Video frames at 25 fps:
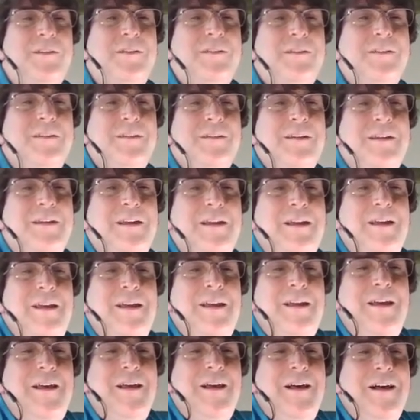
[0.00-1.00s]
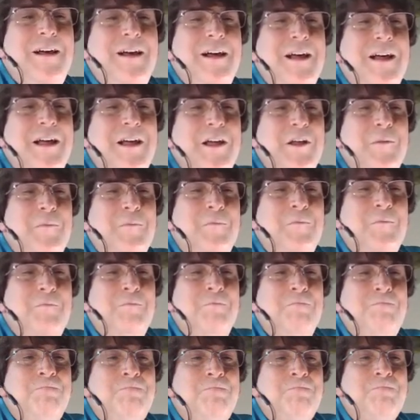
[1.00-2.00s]
it up. One more
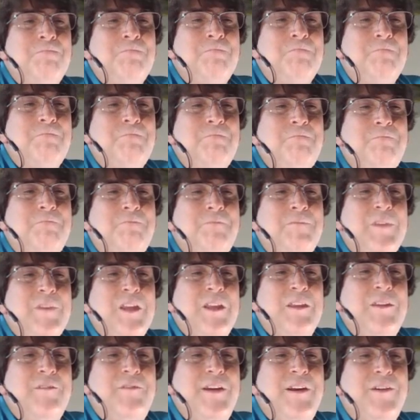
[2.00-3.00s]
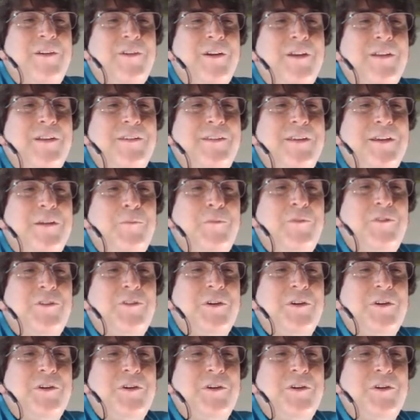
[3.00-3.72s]
time, I'll say enjoy Forcefest.